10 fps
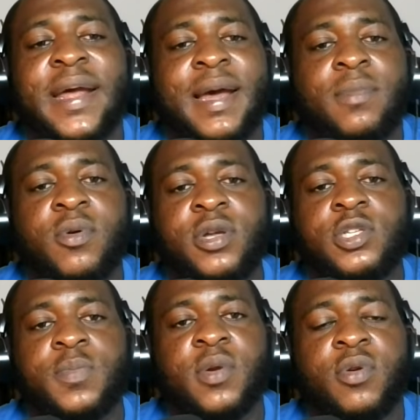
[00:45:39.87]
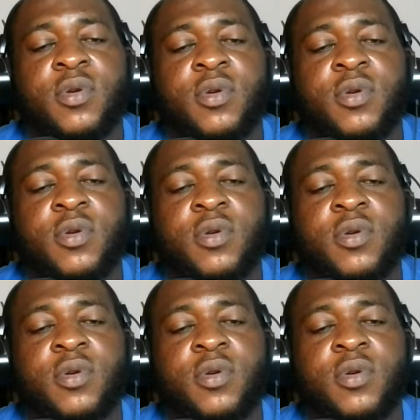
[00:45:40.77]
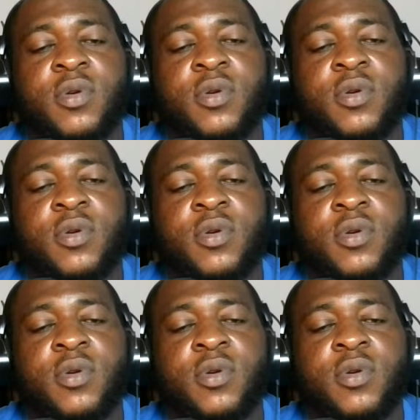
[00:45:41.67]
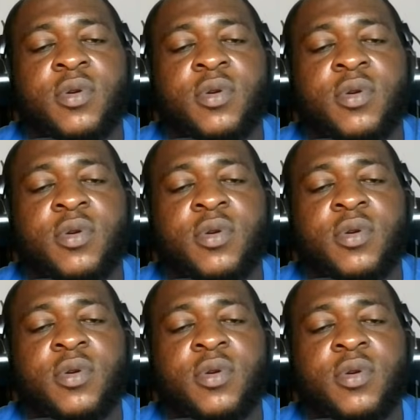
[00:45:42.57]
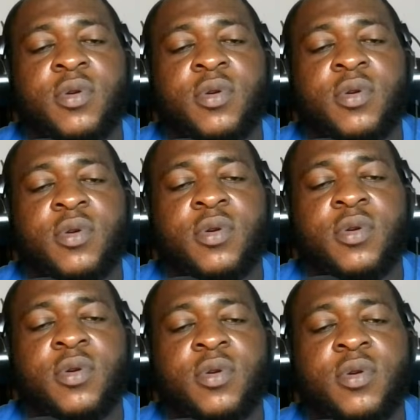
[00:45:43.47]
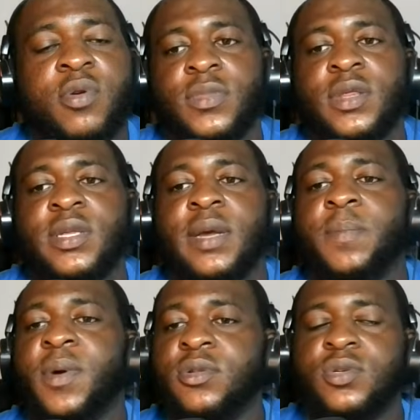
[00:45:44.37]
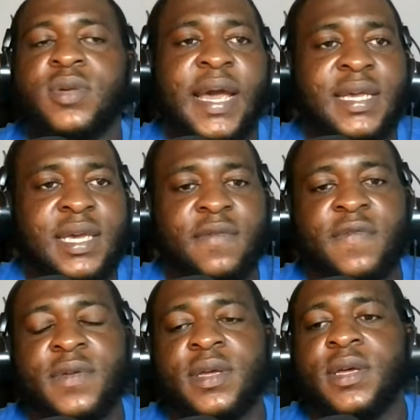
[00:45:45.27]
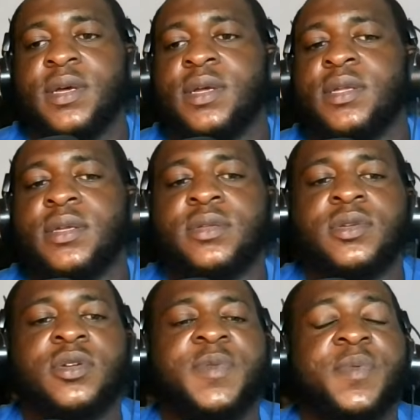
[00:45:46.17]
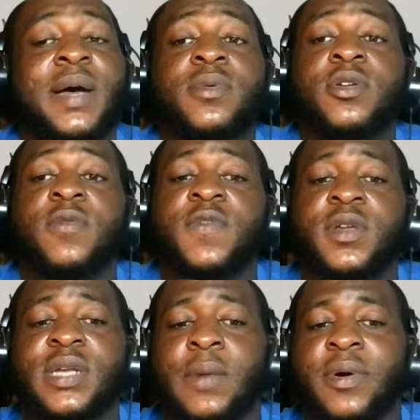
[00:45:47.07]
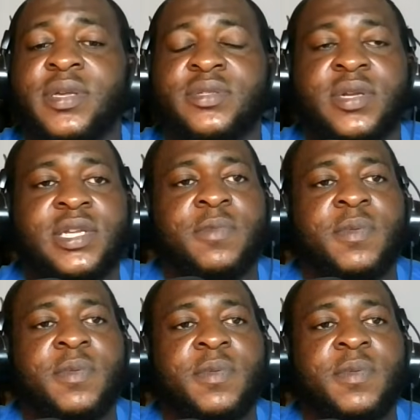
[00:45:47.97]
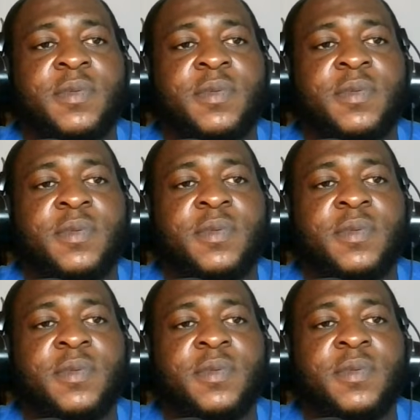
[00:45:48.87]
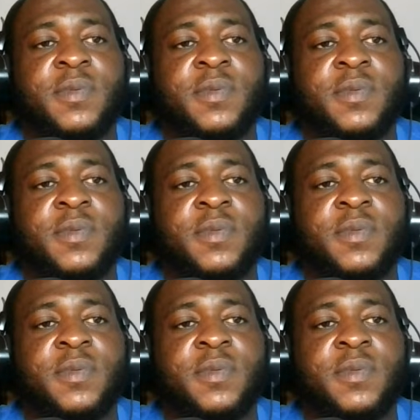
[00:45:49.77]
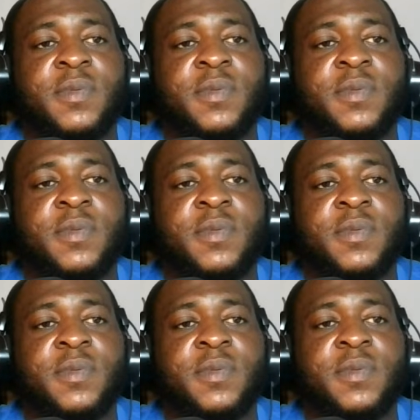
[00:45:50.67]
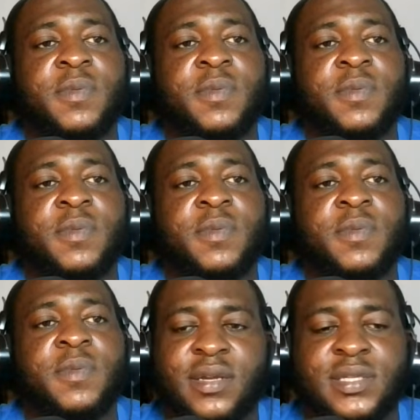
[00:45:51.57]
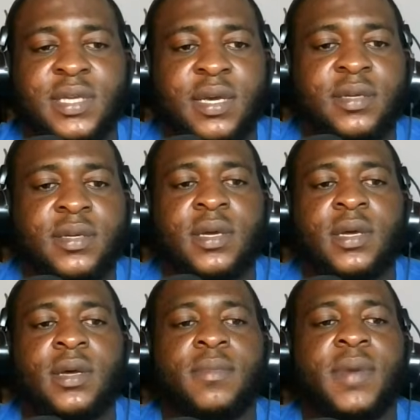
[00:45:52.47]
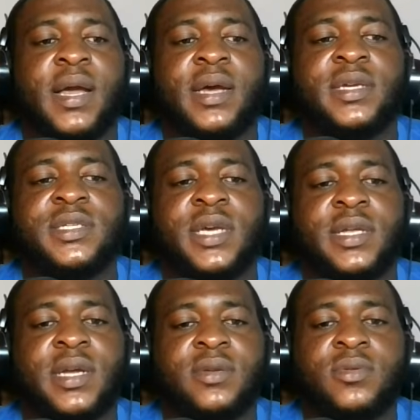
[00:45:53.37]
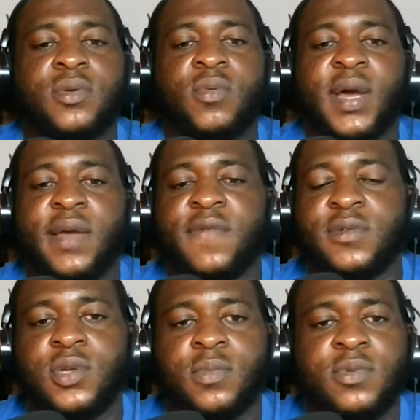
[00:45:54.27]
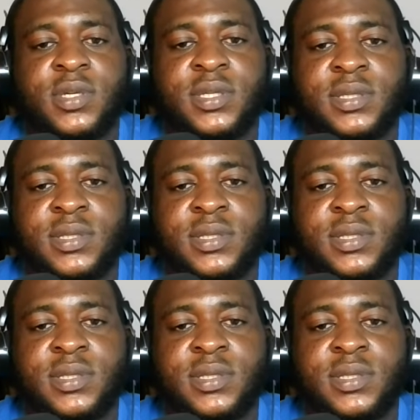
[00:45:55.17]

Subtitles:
to be reviewing their work are only the people that got the ebook, the bundle I gave. The only people I'm going to review in their work is only the people that got the bundle, the mini bundle I gave. I wish I can share it here. I can't share it. I don't know why, for some reasons.